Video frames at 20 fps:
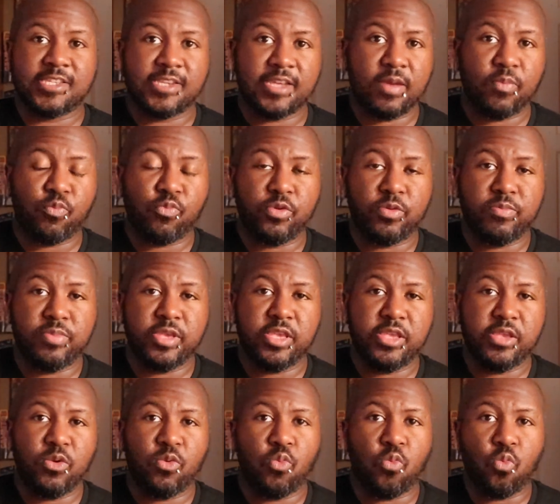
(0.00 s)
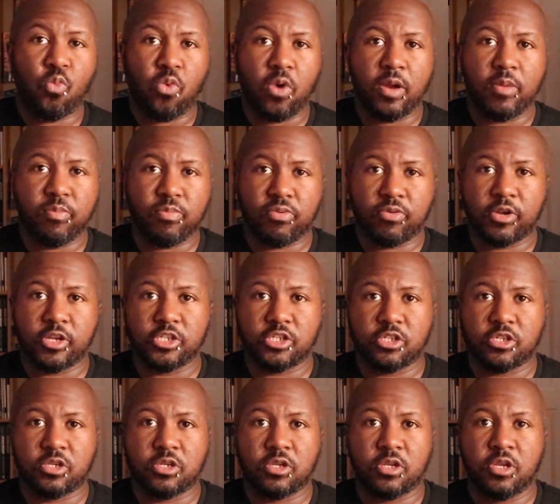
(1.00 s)
step would be, what
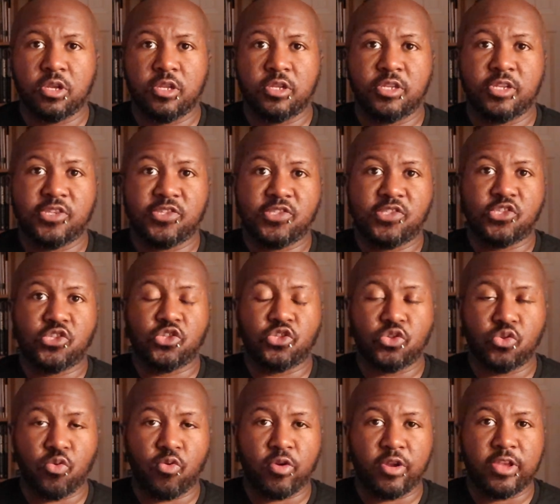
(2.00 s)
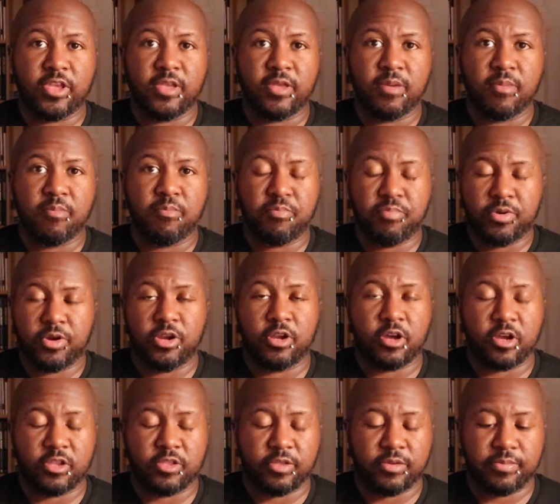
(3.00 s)
pressure does the story put
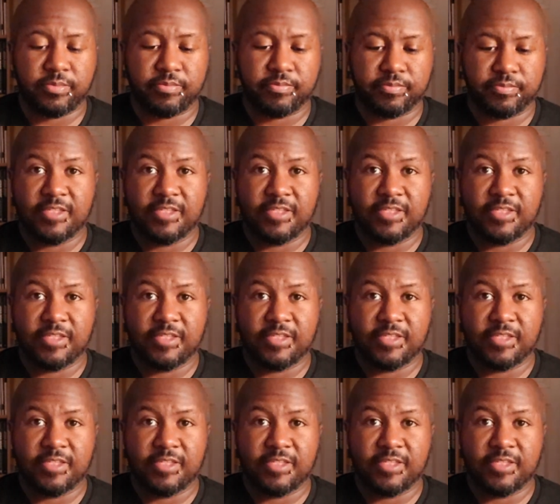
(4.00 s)
on them?